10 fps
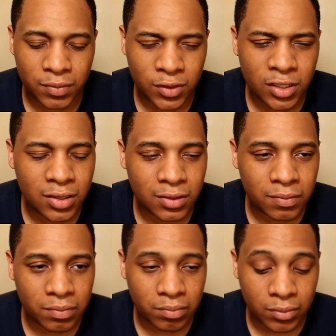she's
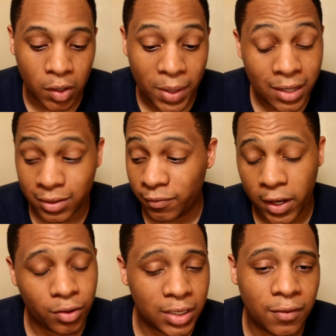amazing.
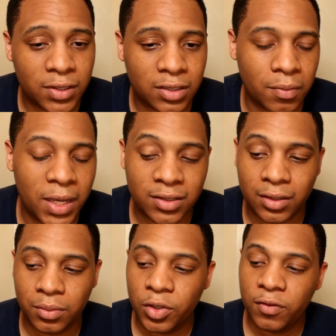Viola Davis is amazing
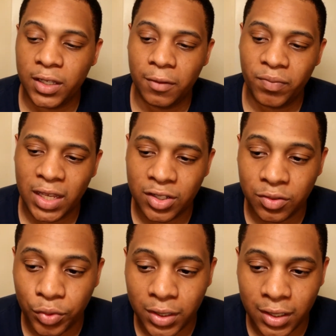in the movie, and
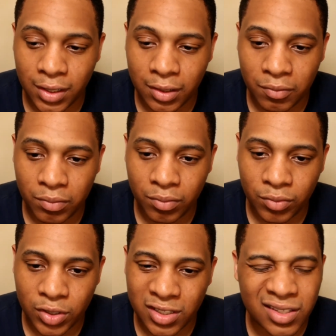
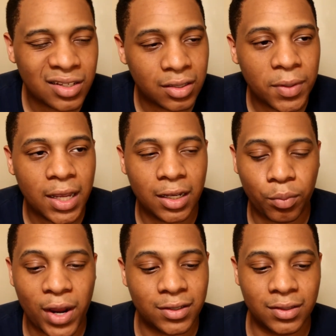she's an intimidating
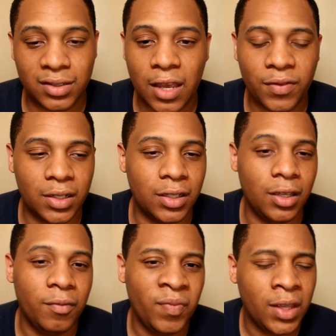presence,
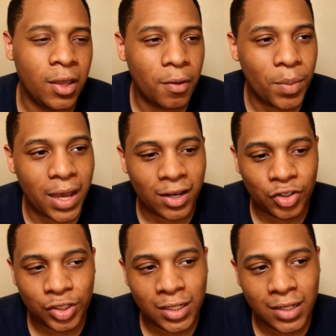definitely, but
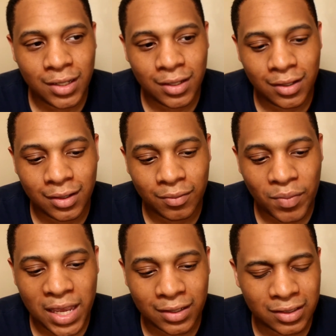she
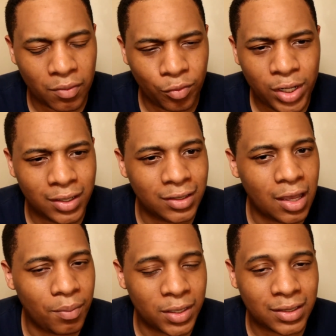makes some really
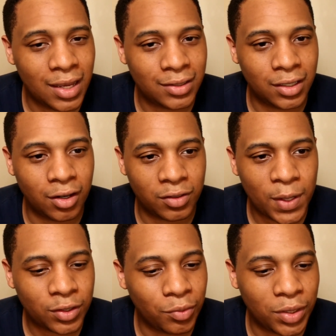dumb mistakes here,
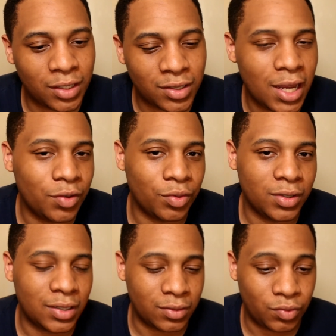especially with
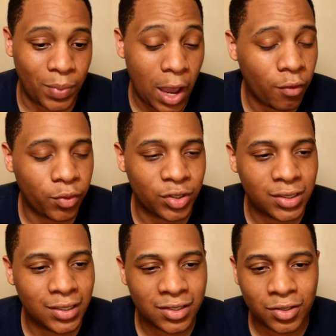Enchantress. As powerful as
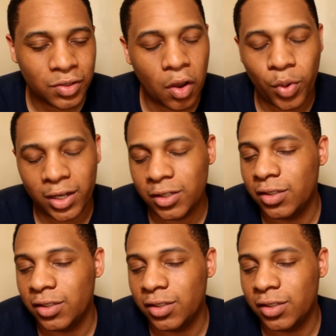she is, there's no way she's